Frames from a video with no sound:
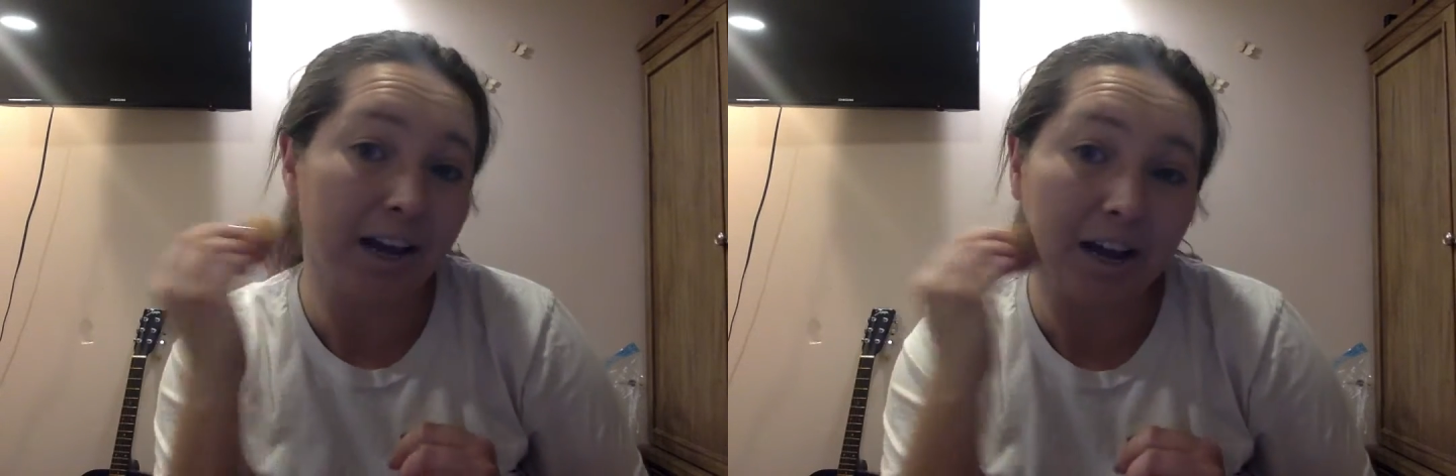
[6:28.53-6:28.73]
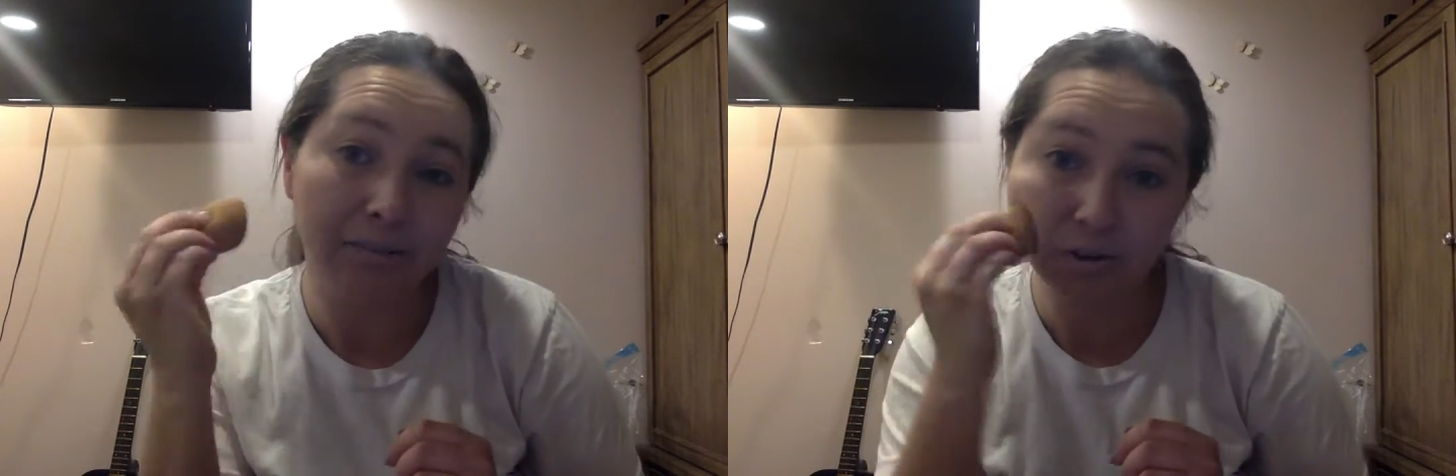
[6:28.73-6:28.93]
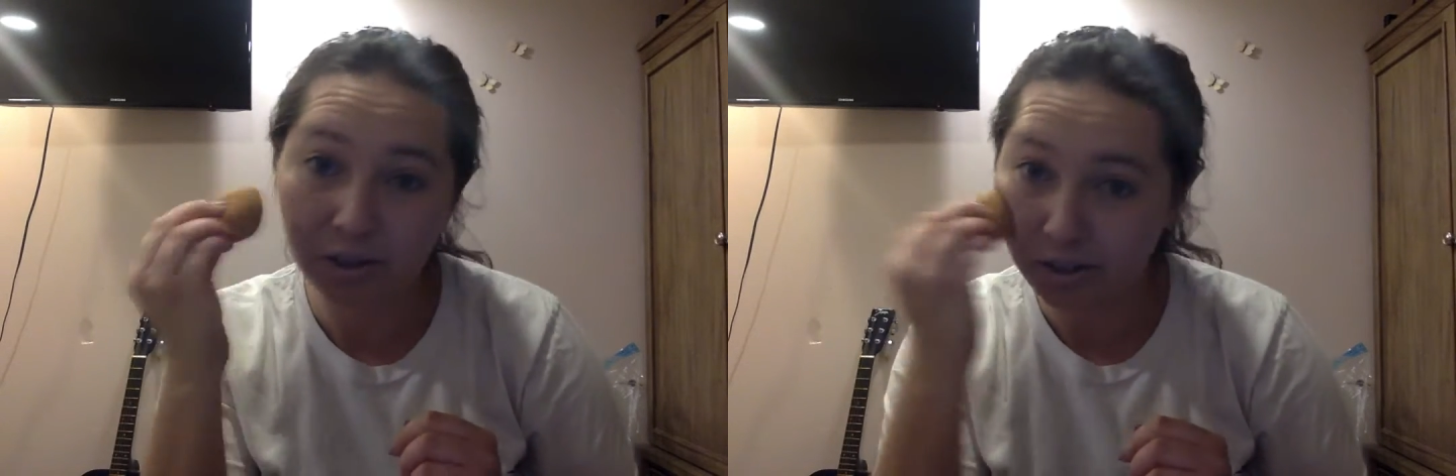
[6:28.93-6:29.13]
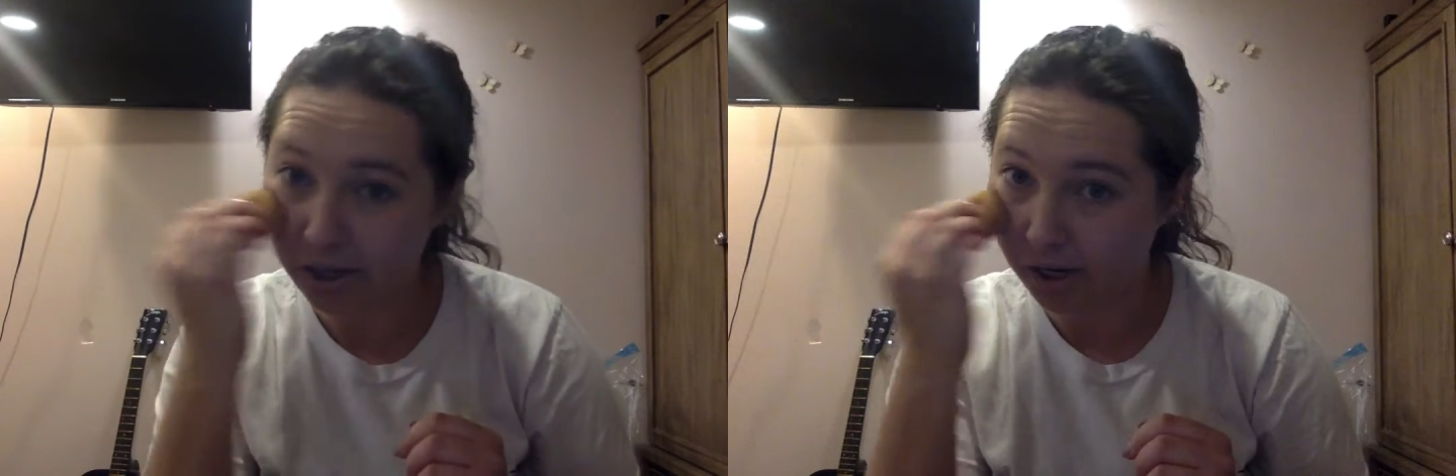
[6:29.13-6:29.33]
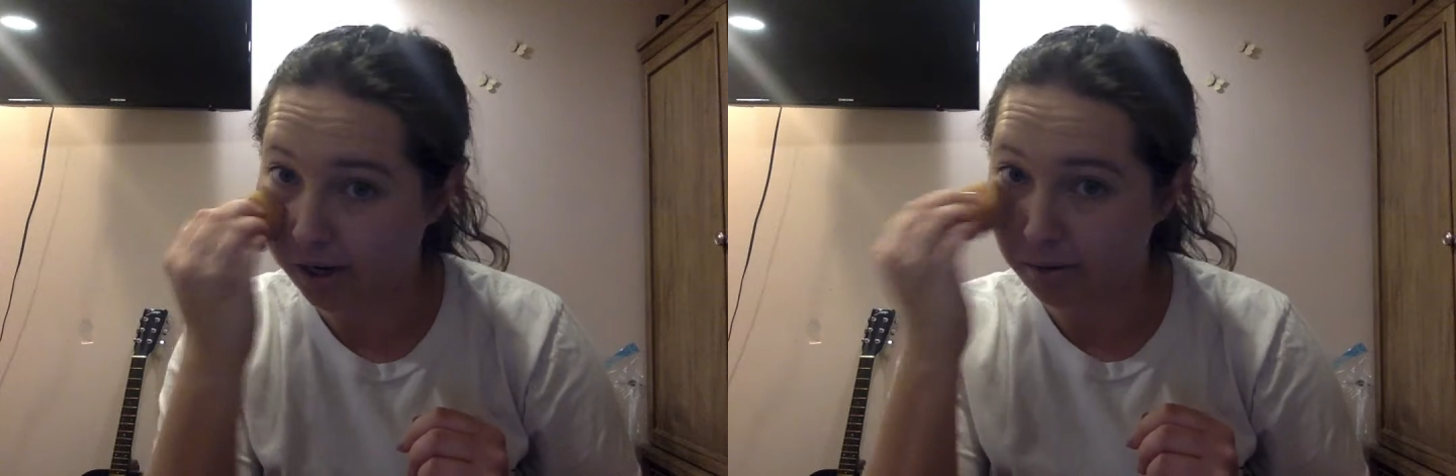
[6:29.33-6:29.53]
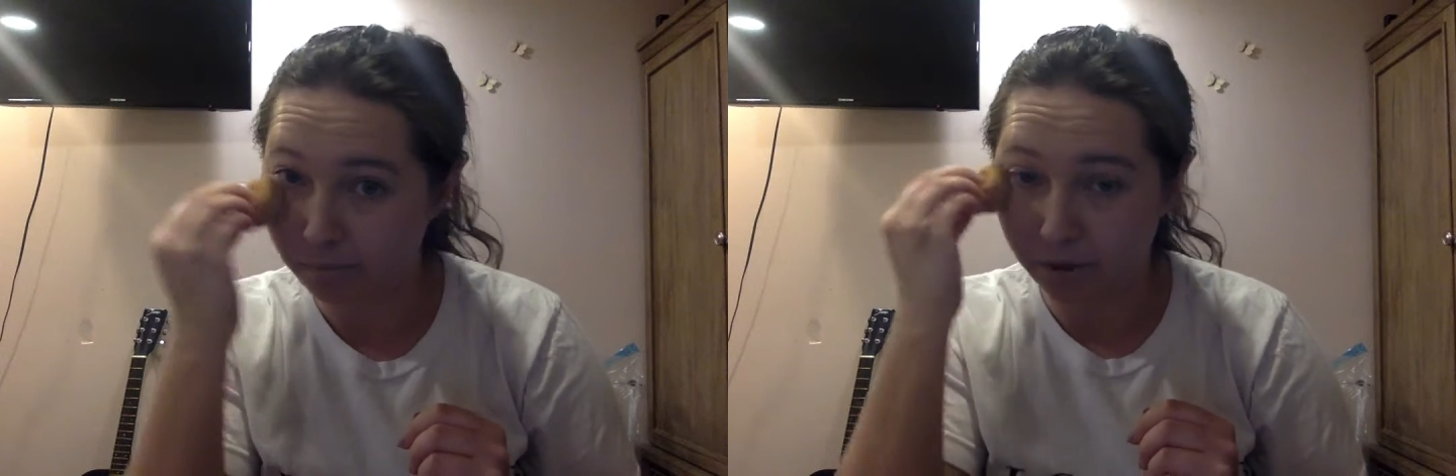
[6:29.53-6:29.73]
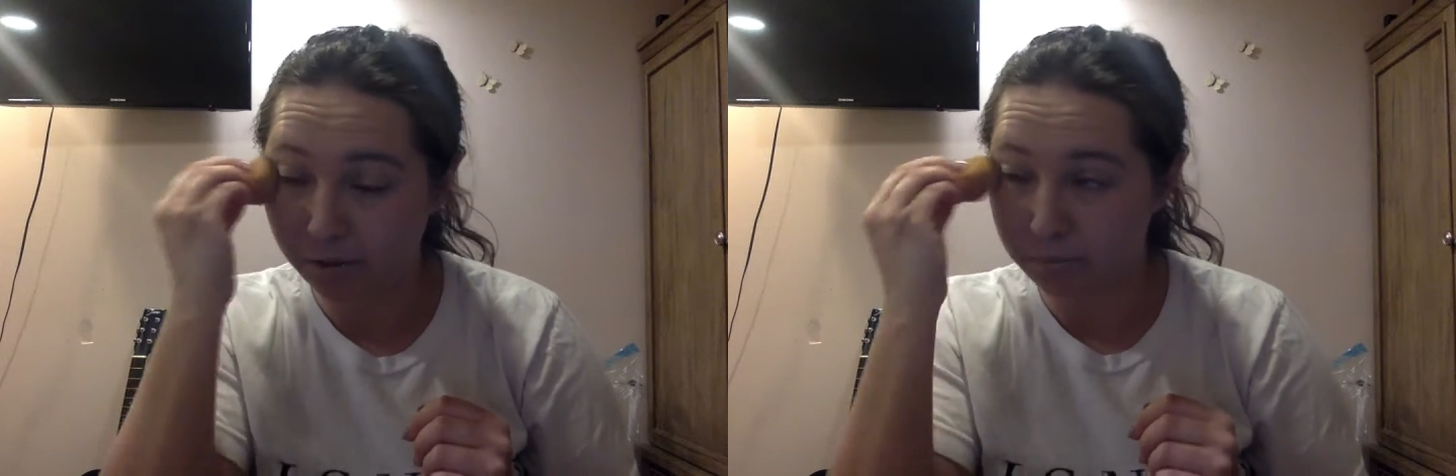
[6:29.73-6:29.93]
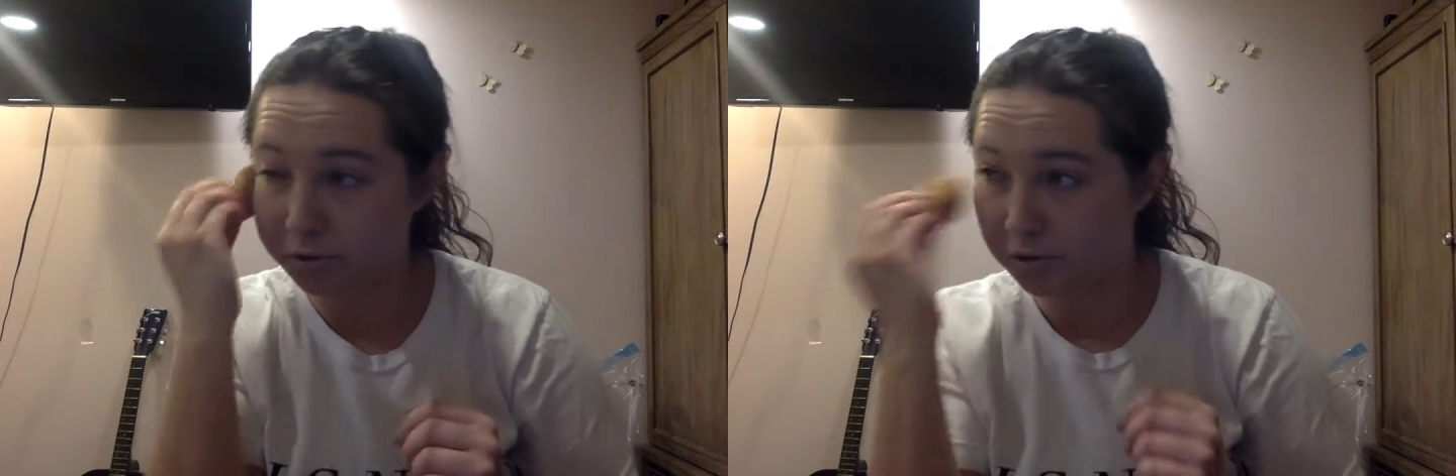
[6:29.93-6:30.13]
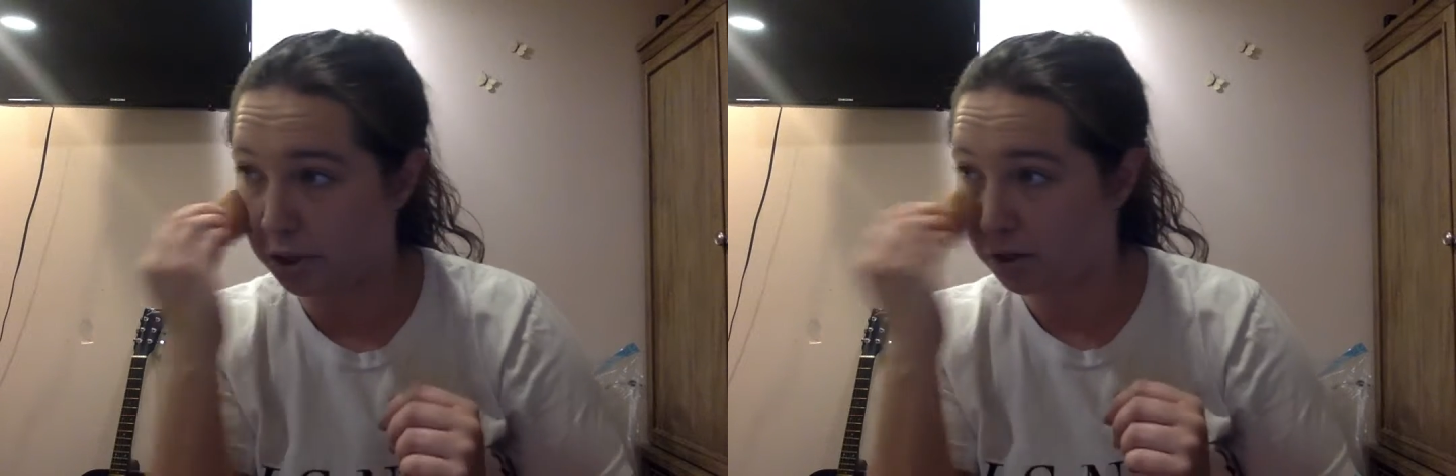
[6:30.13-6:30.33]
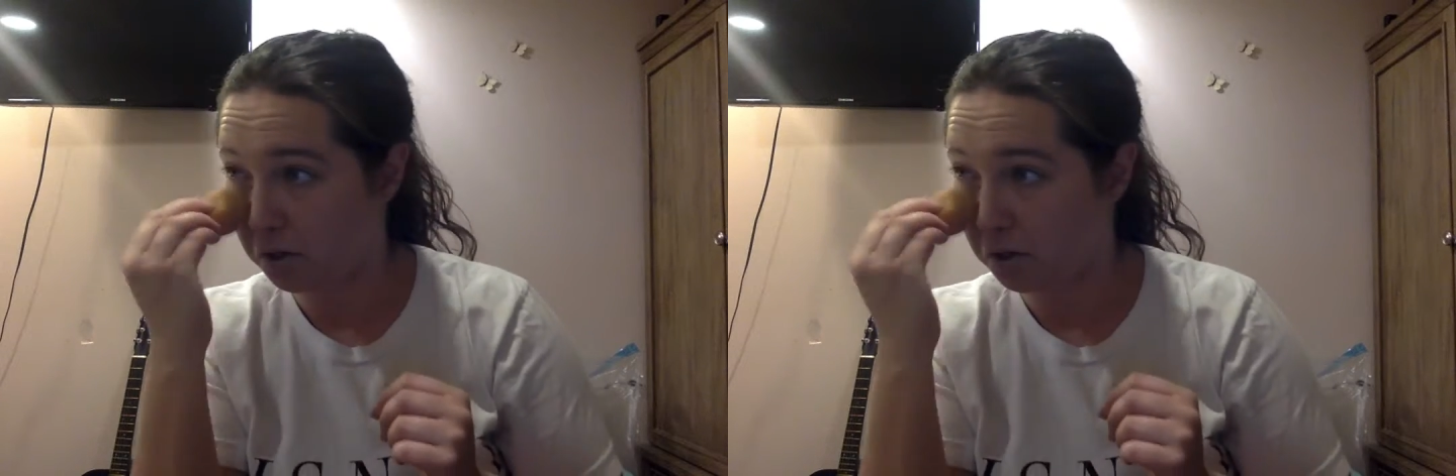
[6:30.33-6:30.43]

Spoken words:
everyday makeup routine.